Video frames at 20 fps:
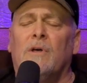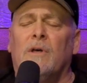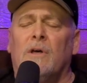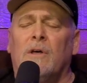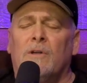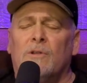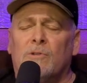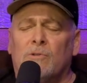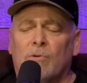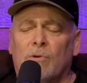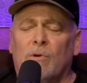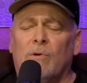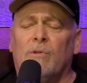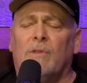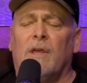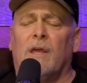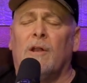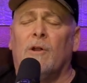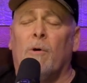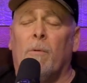truth
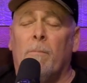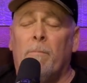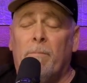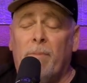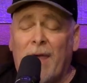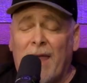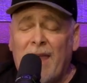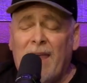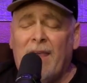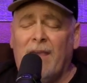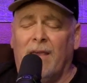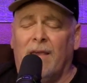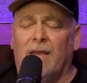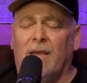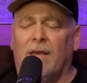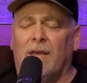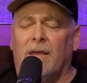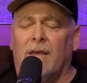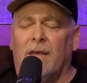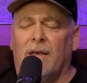and obeying
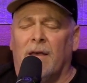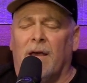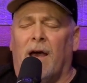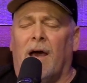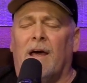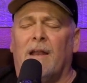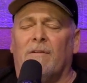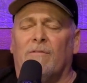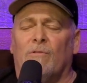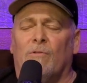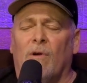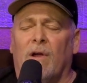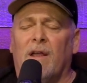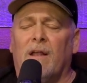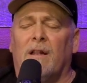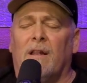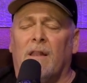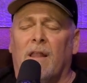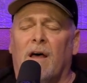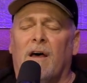out of great
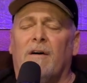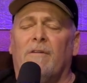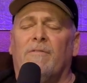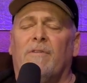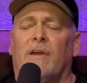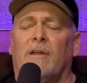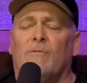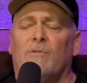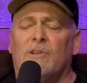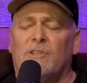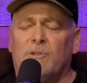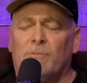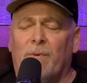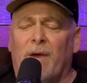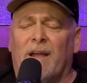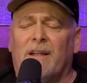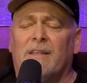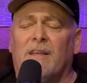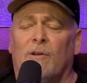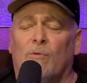love and
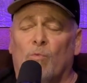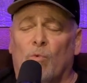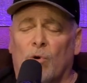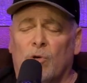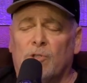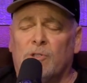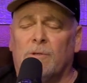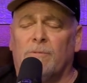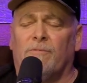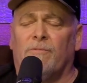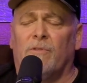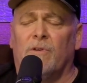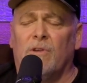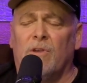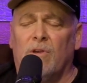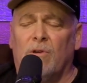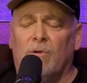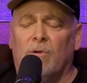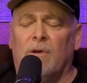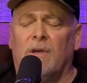respect and worship for
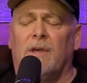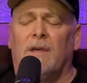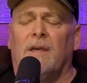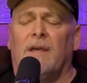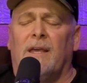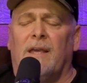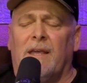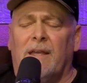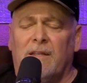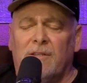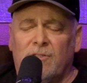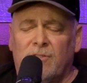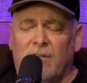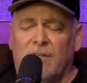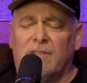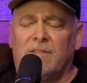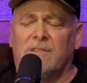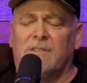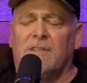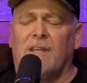you. In
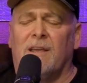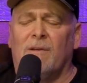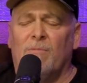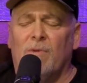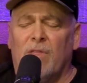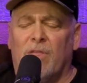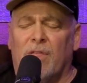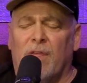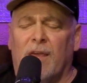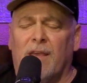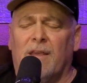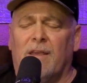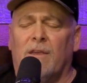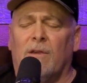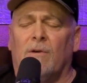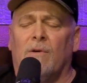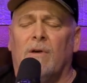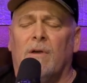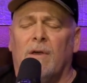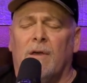Jesus' name we thank
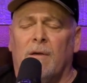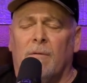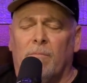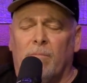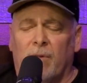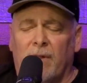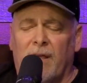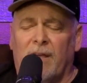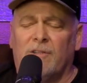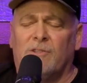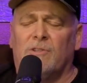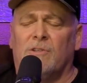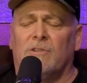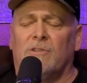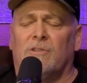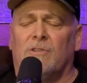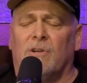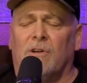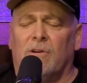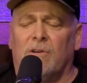you. Bless your
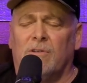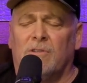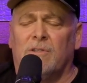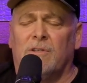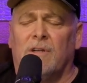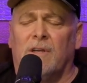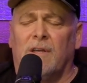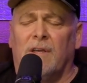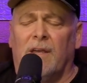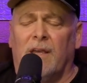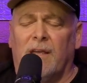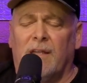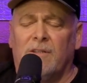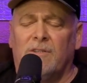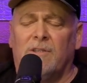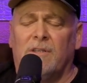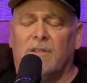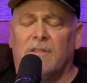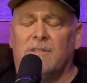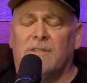church. In
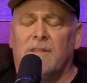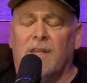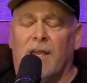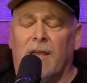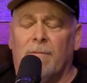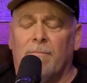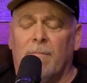Jesus' name,